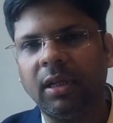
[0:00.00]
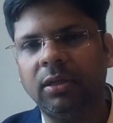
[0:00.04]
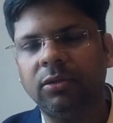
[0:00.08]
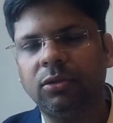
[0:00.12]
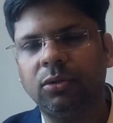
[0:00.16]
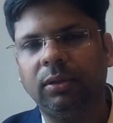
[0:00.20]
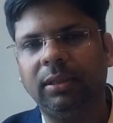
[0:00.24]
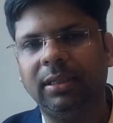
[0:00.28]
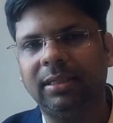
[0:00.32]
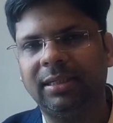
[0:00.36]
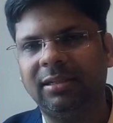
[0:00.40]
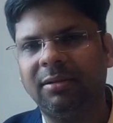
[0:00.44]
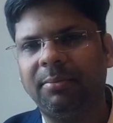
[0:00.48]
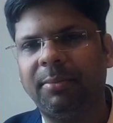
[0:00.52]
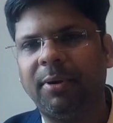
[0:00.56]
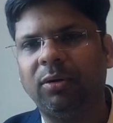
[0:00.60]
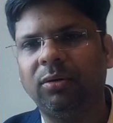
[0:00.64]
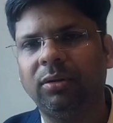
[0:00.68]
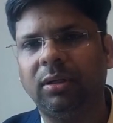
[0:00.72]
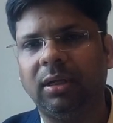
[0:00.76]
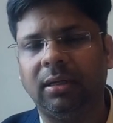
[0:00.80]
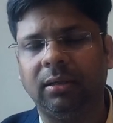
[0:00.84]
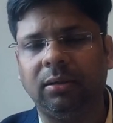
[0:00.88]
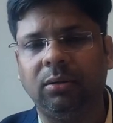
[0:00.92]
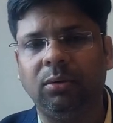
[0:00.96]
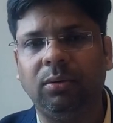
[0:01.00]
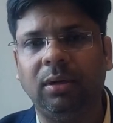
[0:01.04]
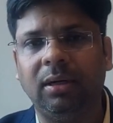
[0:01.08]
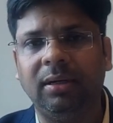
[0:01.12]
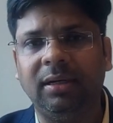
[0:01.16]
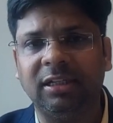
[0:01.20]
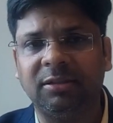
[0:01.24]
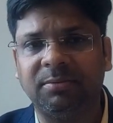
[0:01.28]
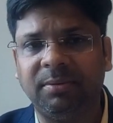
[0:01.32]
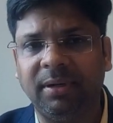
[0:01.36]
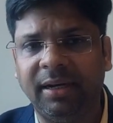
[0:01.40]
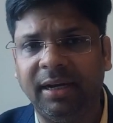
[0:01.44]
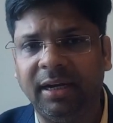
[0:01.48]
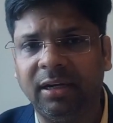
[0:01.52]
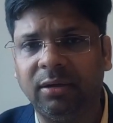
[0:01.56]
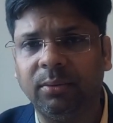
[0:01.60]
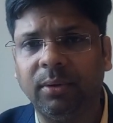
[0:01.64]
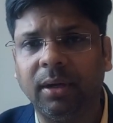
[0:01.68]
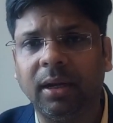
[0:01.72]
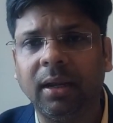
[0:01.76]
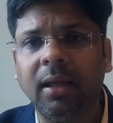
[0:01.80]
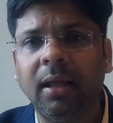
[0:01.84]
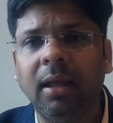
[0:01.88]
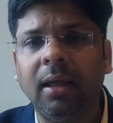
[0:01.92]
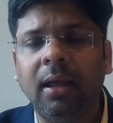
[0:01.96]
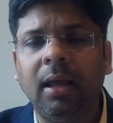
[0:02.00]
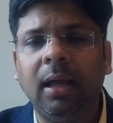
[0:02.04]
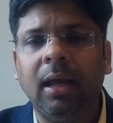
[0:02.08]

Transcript: So this is about Google Display Network.